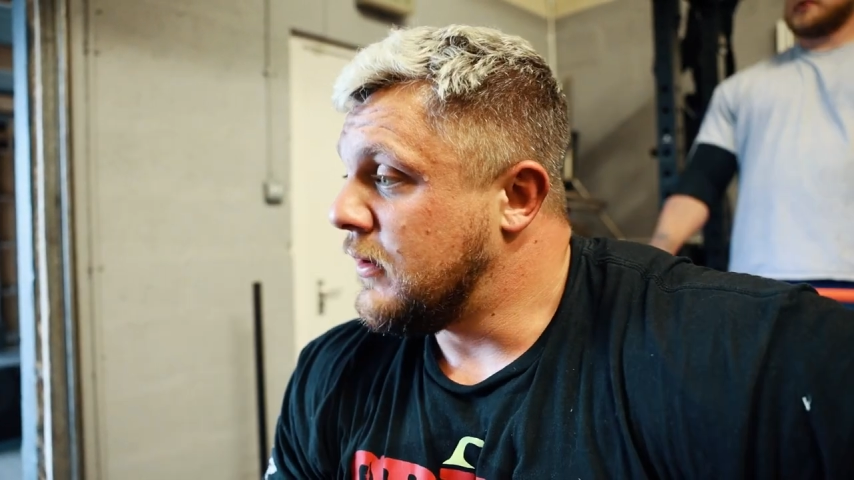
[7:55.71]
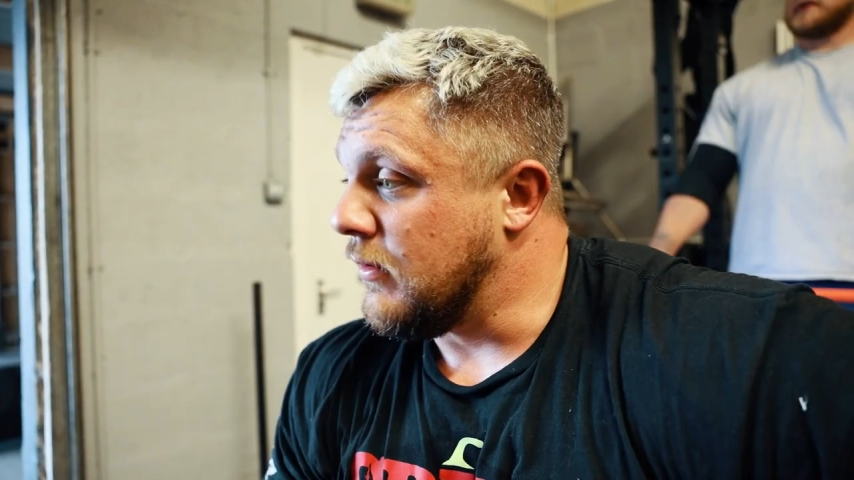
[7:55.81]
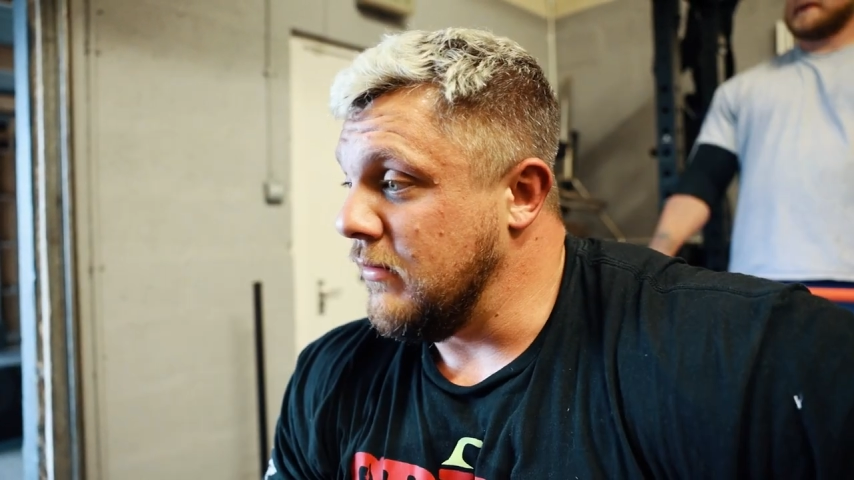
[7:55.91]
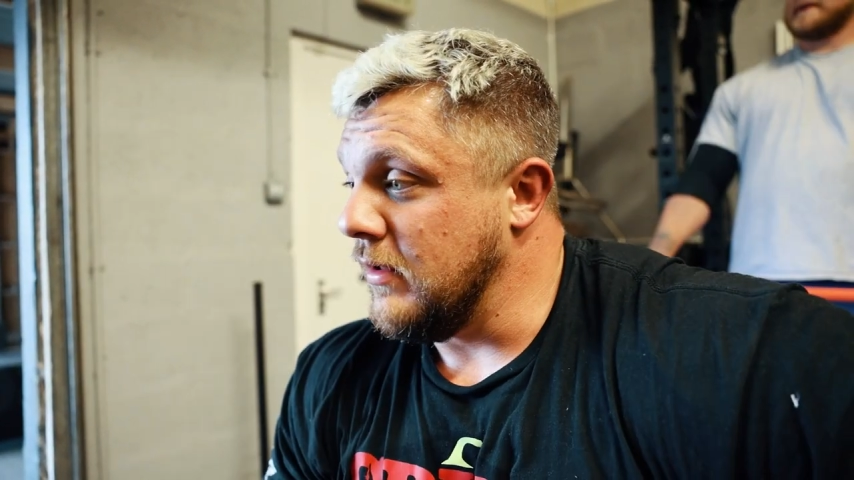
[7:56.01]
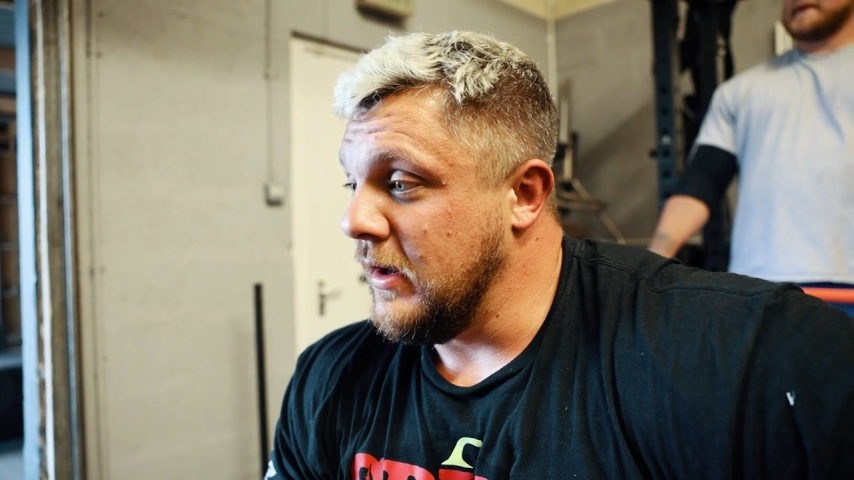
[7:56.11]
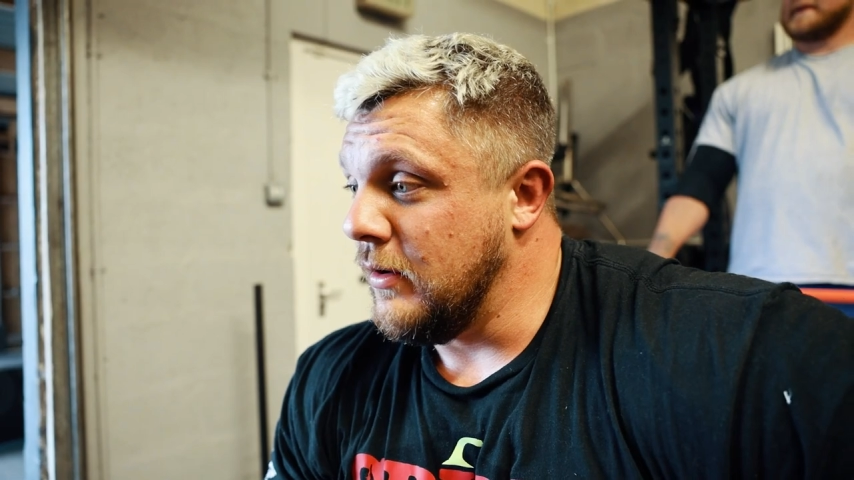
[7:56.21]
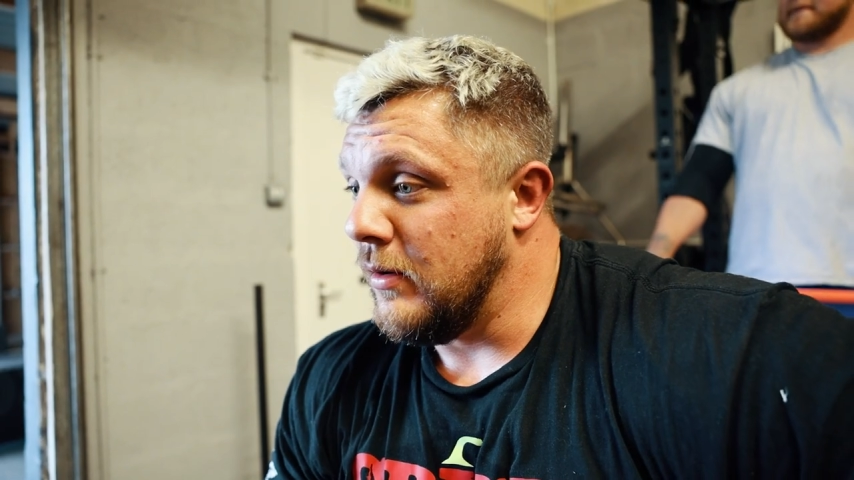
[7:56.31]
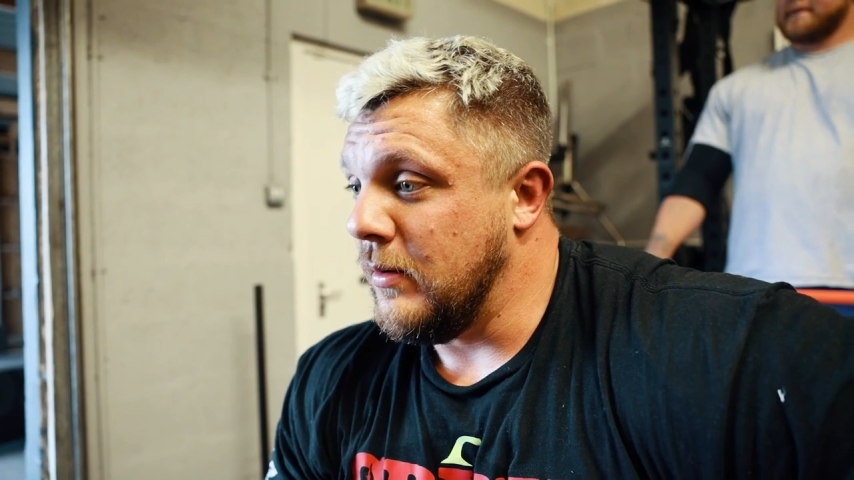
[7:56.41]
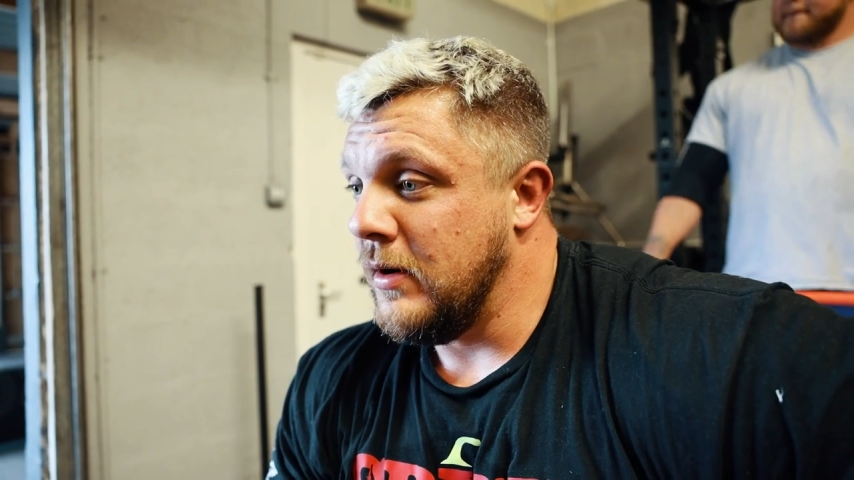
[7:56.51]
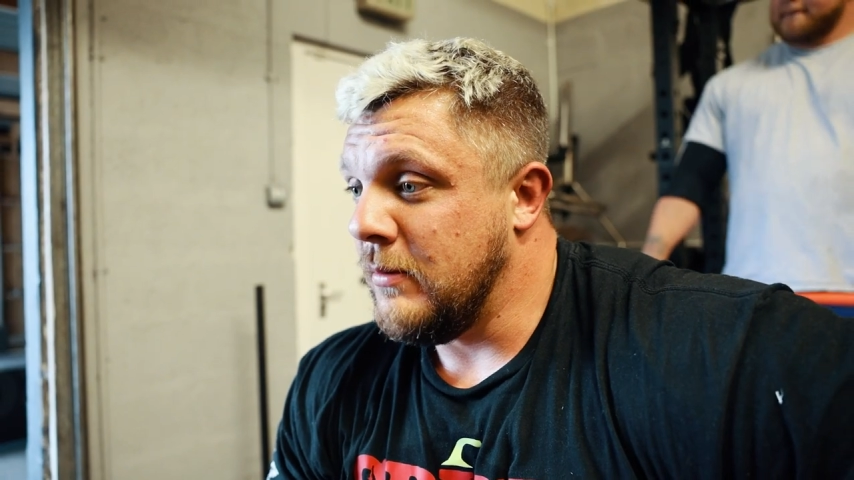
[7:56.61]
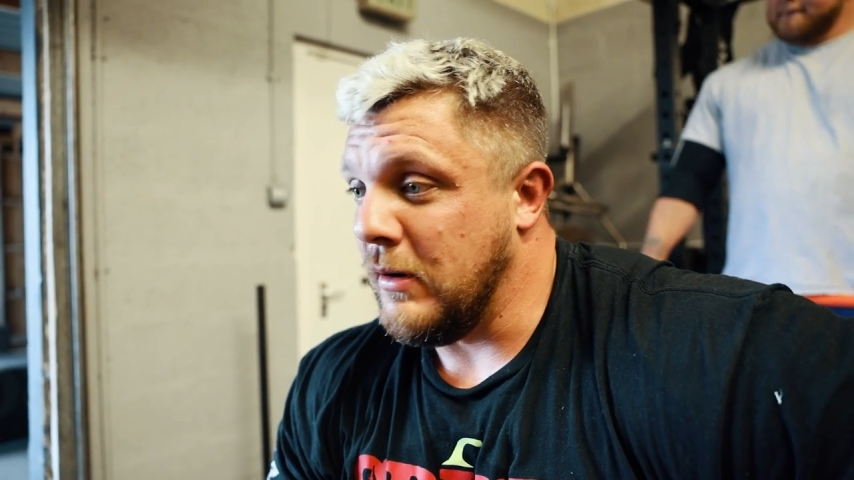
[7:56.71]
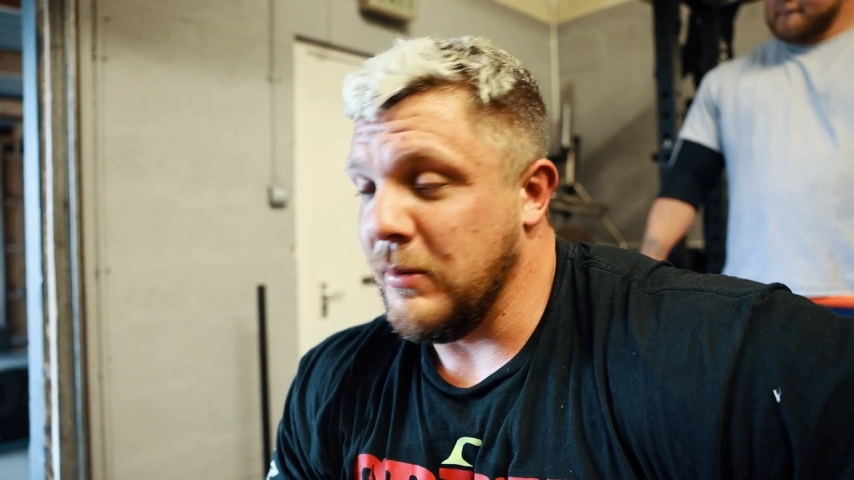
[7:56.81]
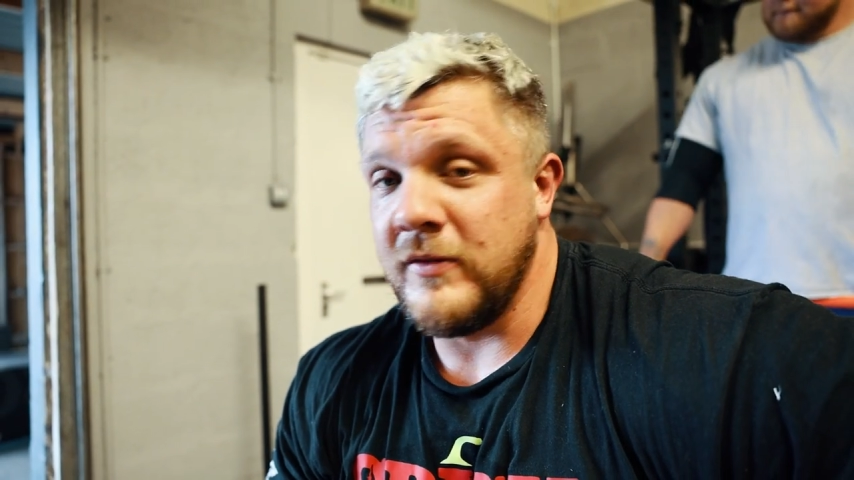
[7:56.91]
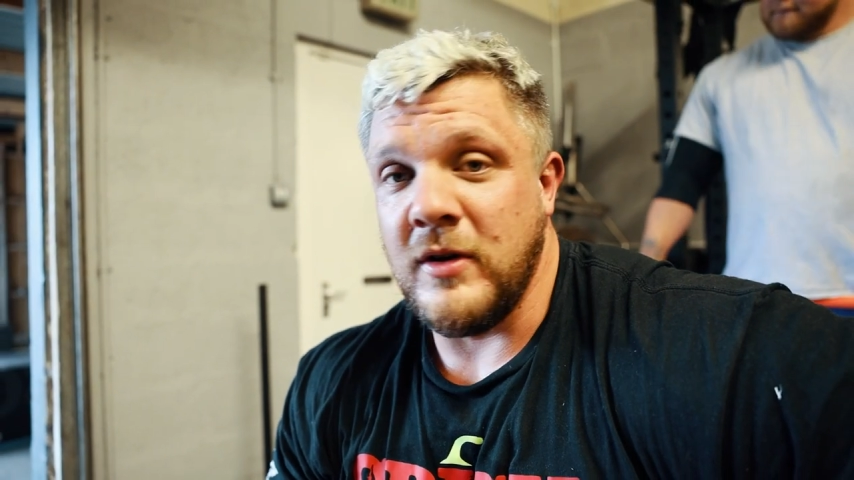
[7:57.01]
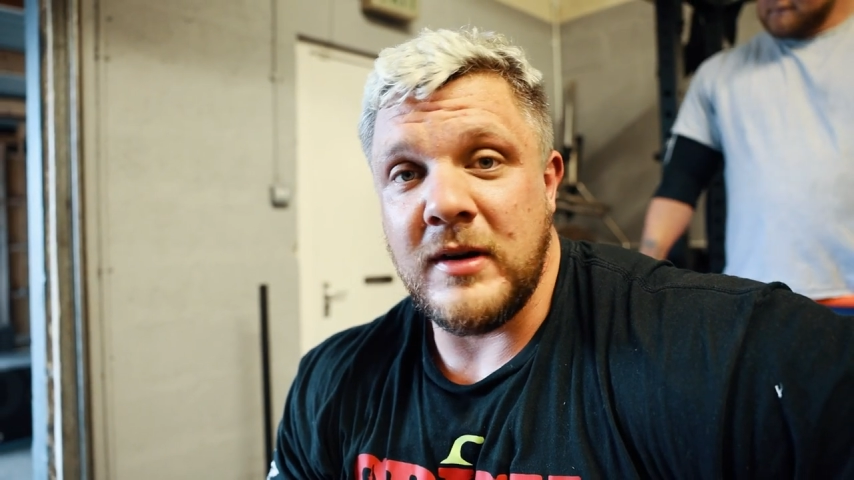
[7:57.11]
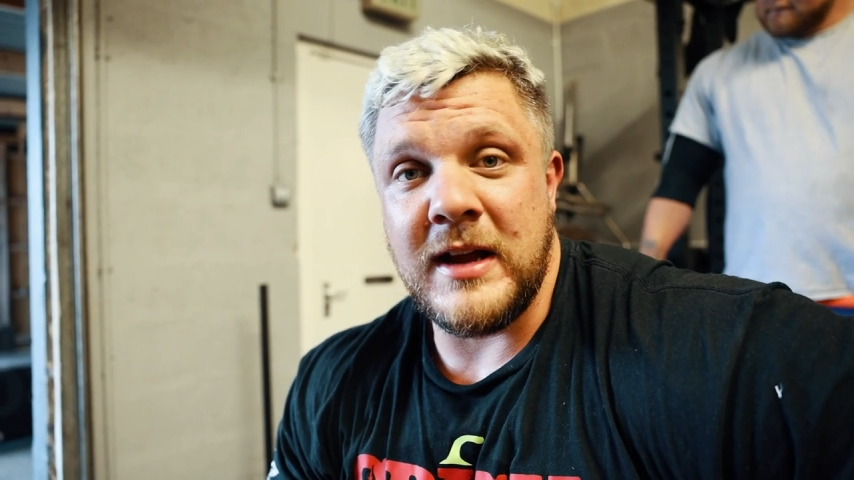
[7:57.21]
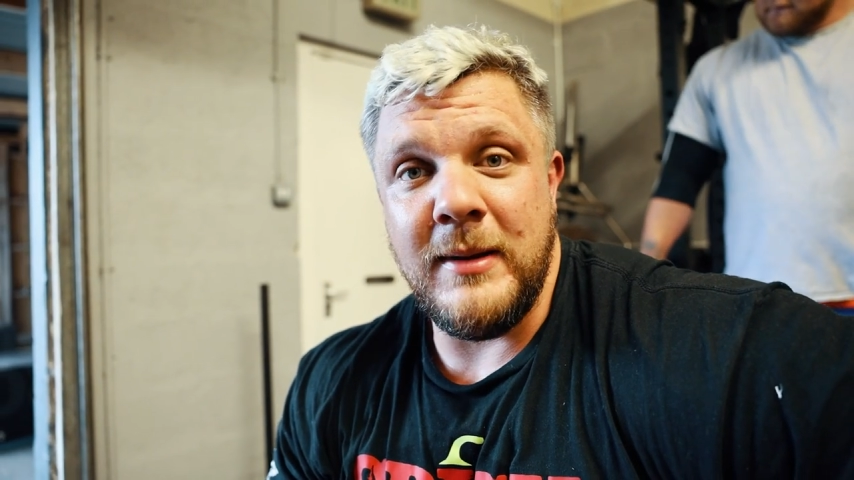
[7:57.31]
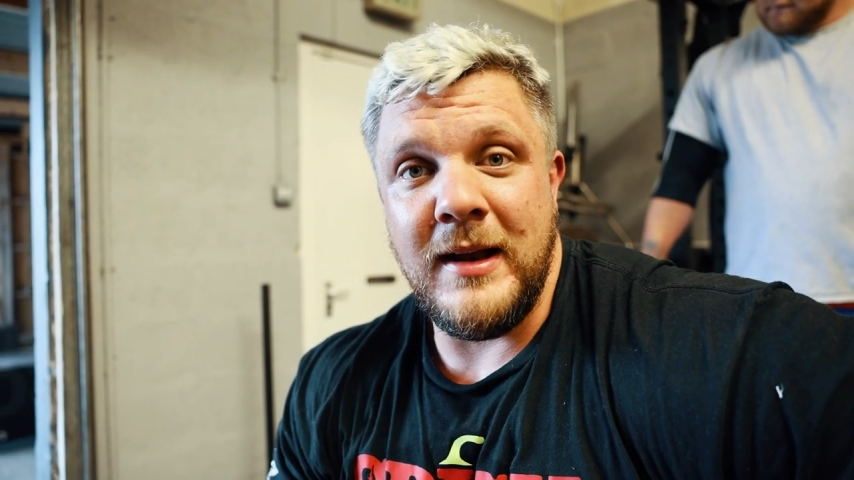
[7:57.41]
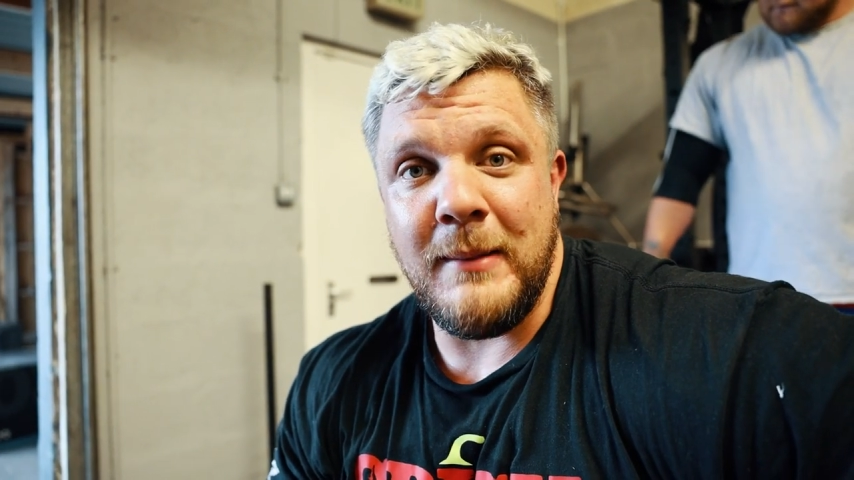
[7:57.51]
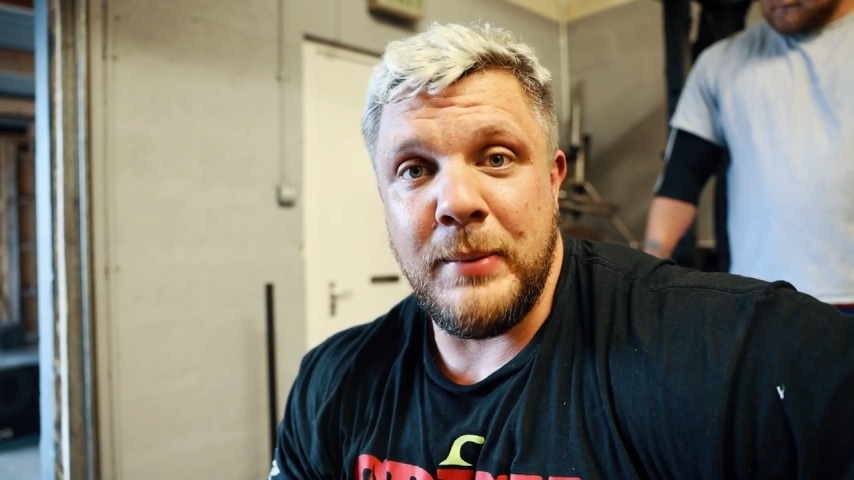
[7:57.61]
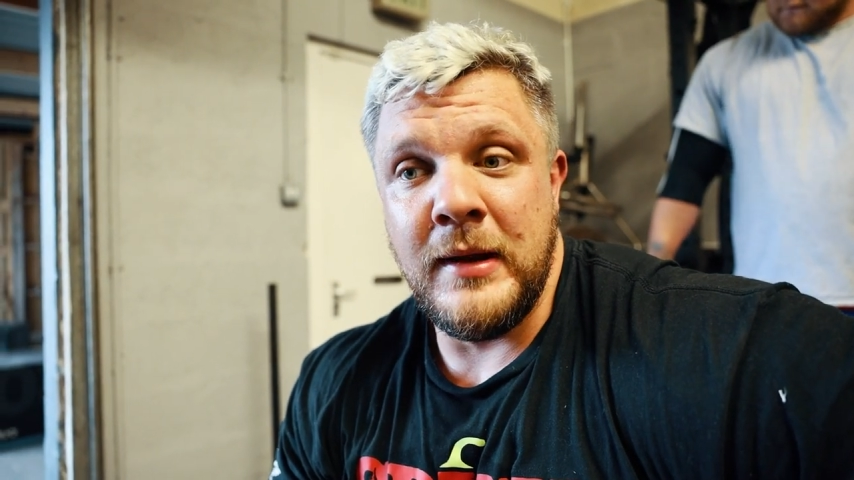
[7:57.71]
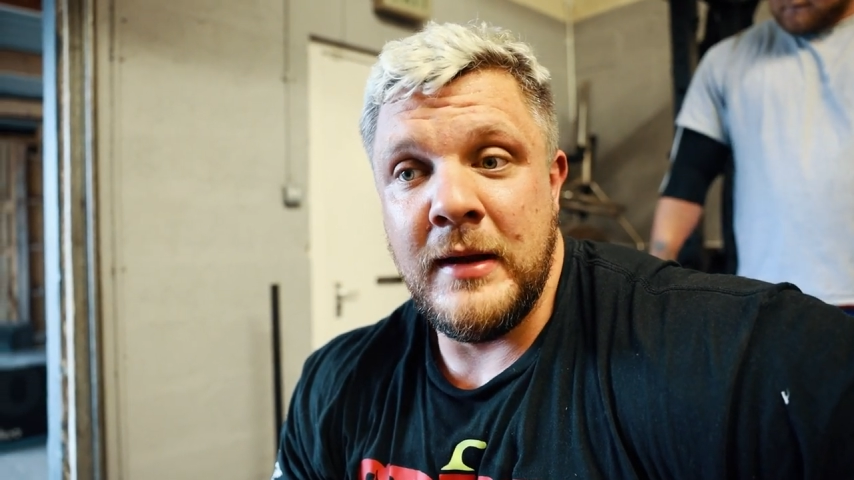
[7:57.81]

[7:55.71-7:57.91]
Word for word: Don't really know what we've got coming up.